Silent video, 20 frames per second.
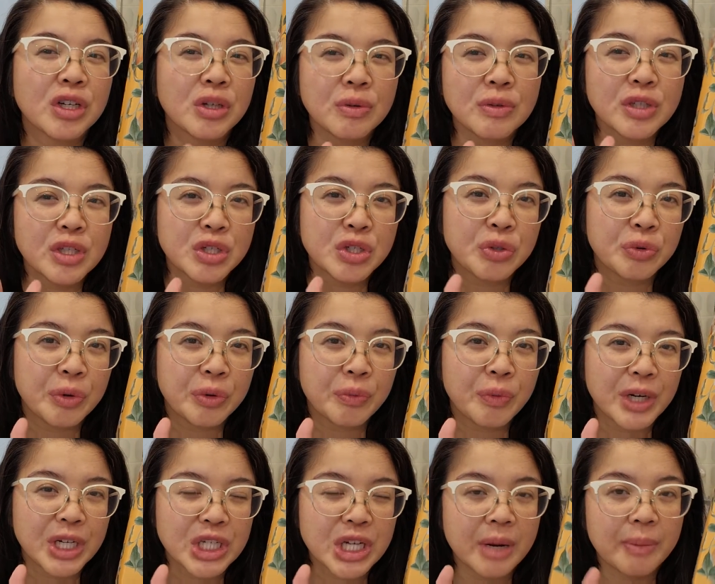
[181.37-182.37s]
use a
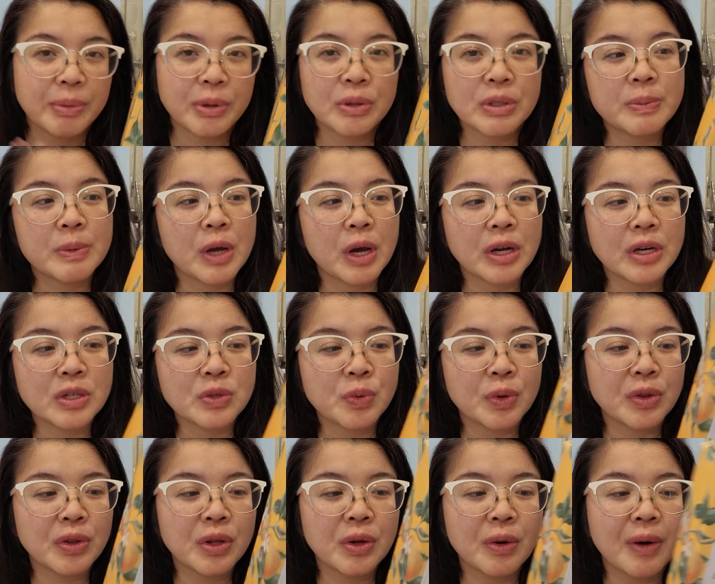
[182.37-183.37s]
2-in-1 shampoo, to be
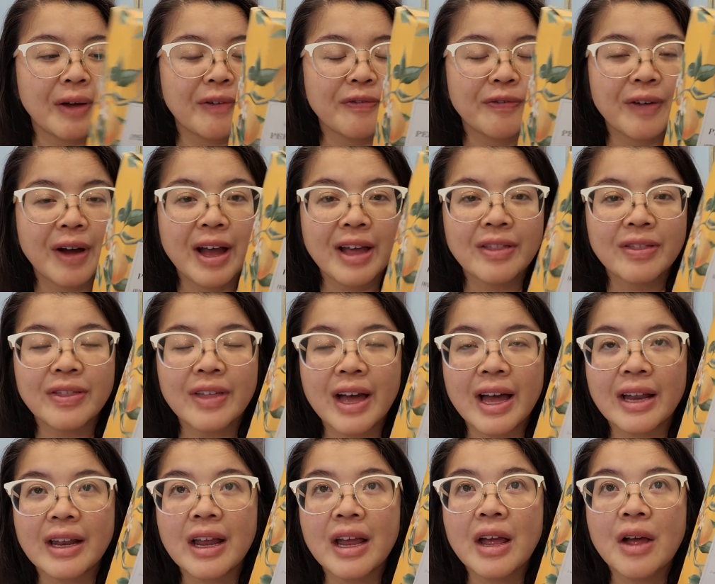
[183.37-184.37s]
honest with you. I find
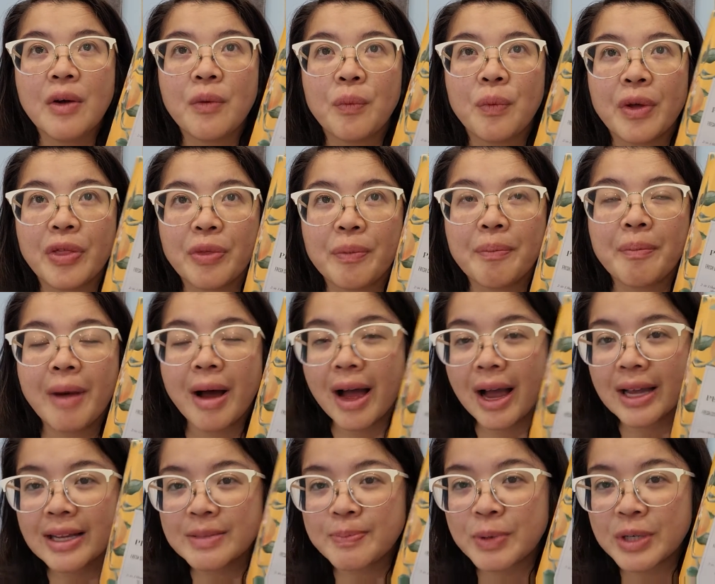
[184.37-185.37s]
that with
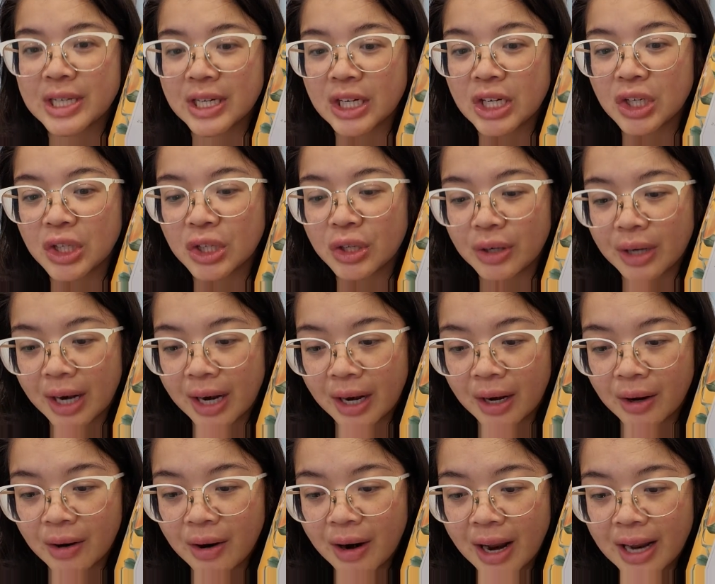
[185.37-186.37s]
my particular
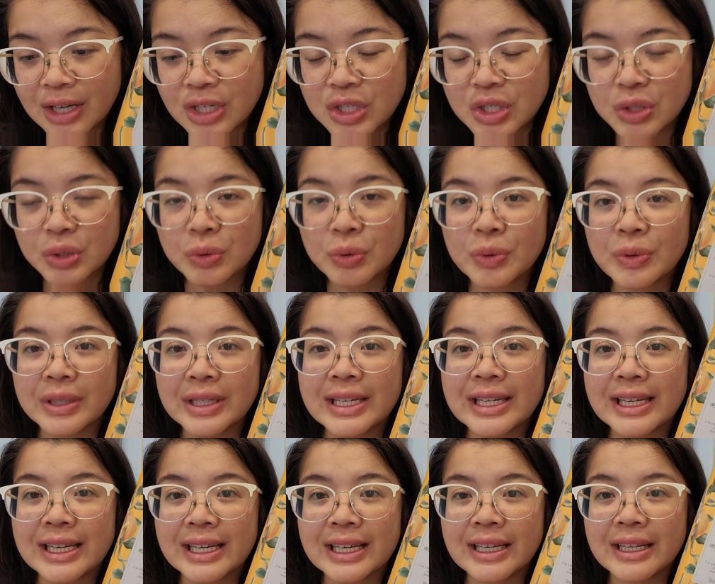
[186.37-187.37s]
hair, I do
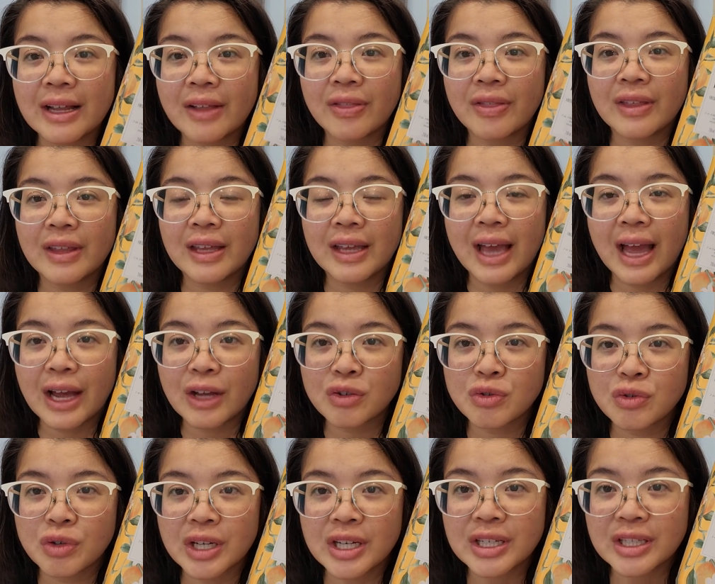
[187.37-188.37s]
need the
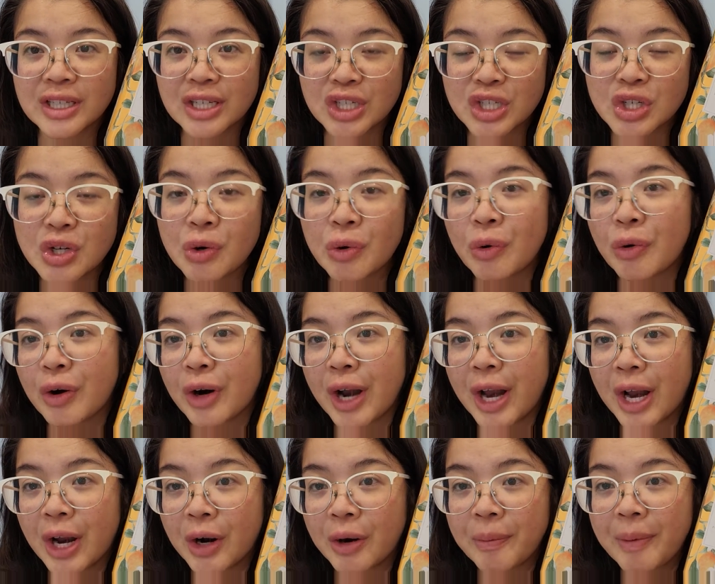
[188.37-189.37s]
extra conditioner or a
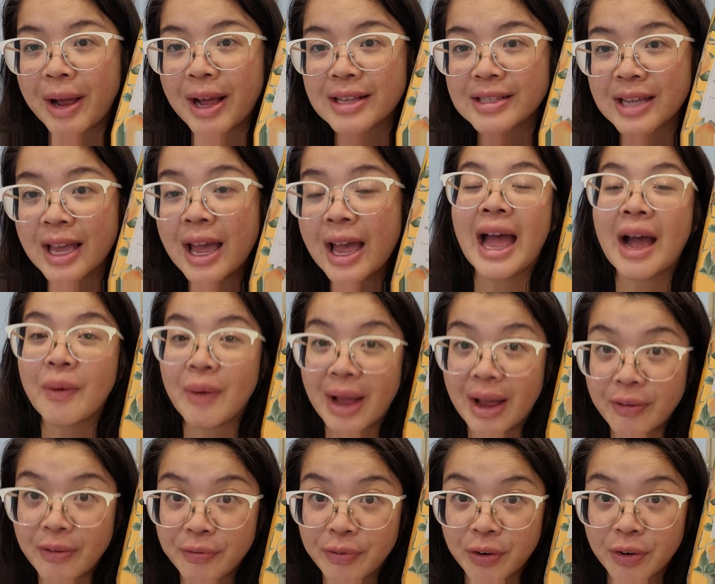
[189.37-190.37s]
hair mask.
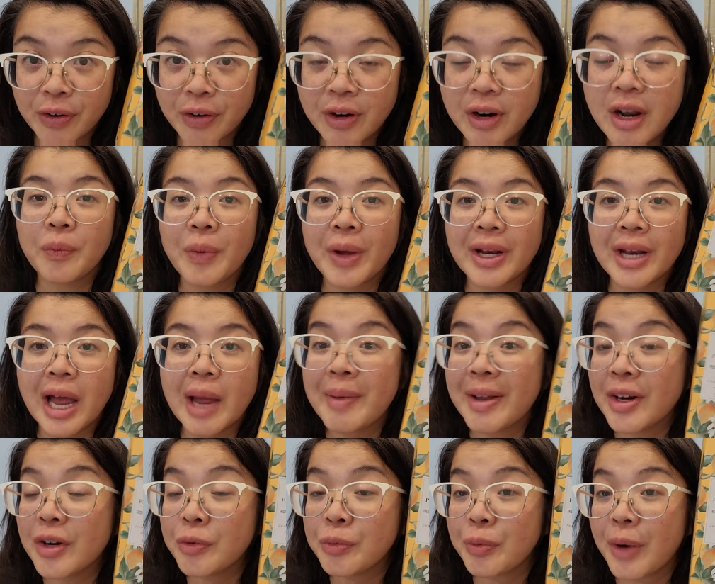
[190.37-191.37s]
However, when
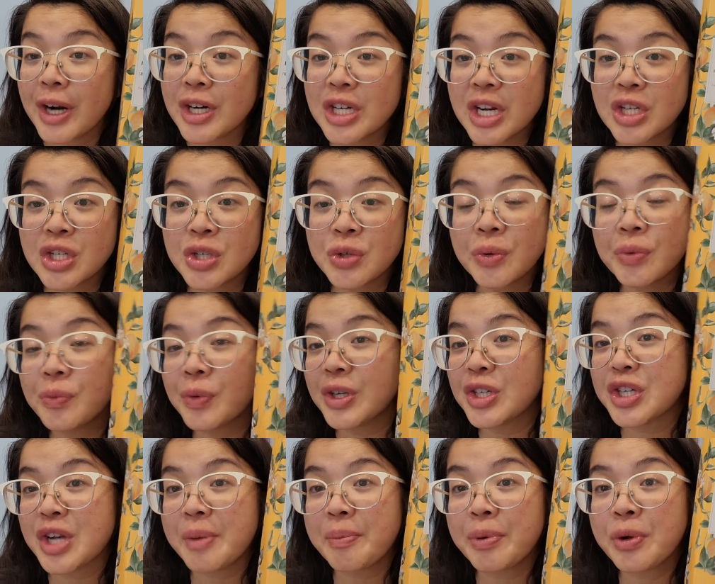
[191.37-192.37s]
I'm in a rush, a
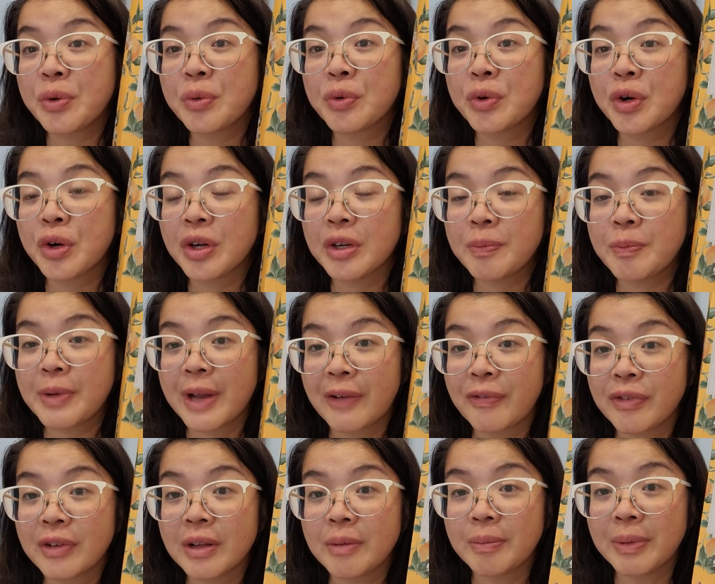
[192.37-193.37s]
2-in-1 shampoo could
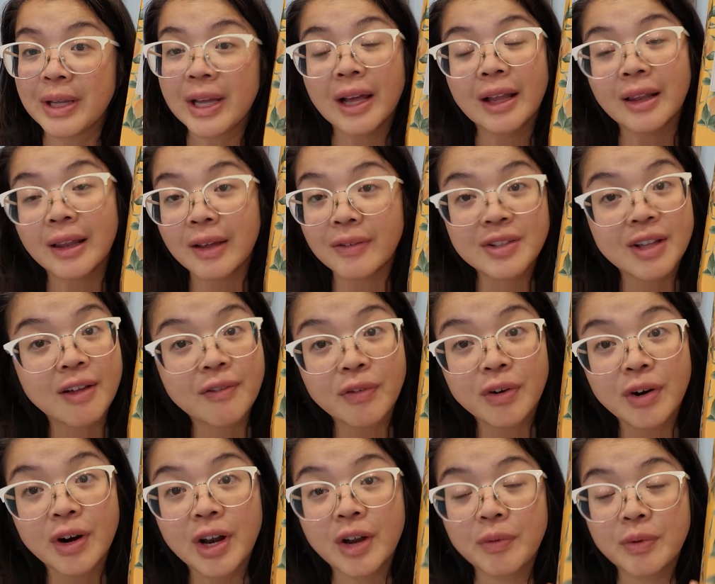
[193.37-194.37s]
definitely be a
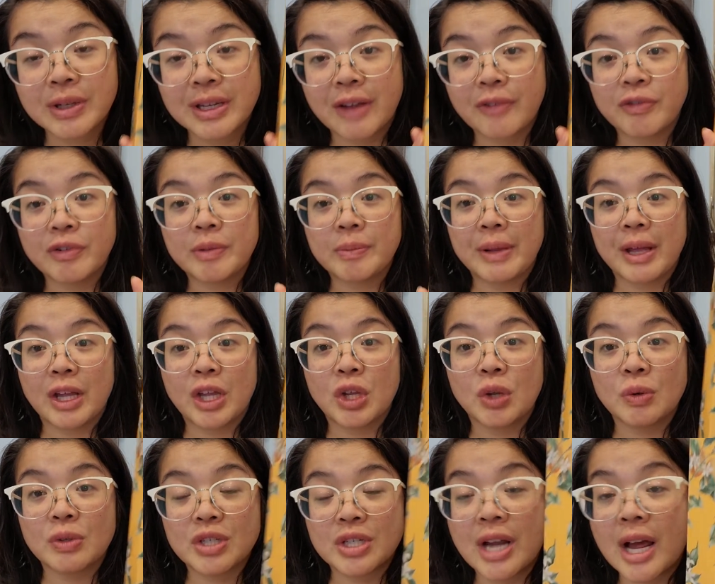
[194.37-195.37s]
lifesaver. It would definitely be a
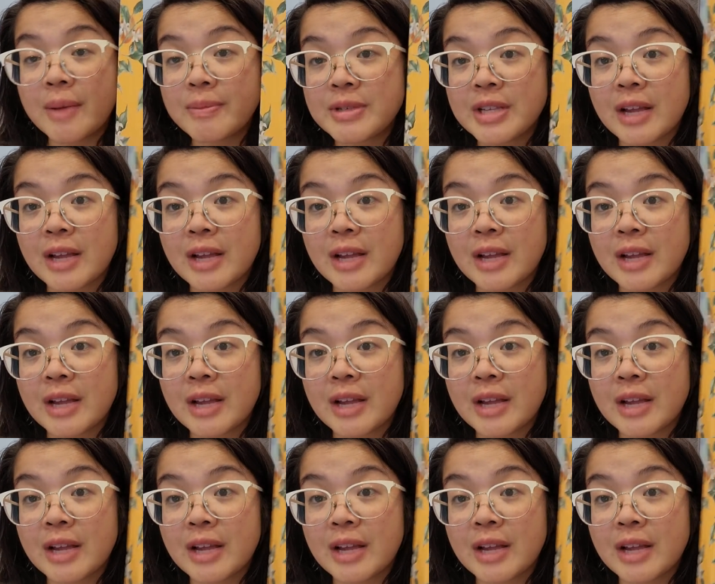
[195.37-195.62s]
huge time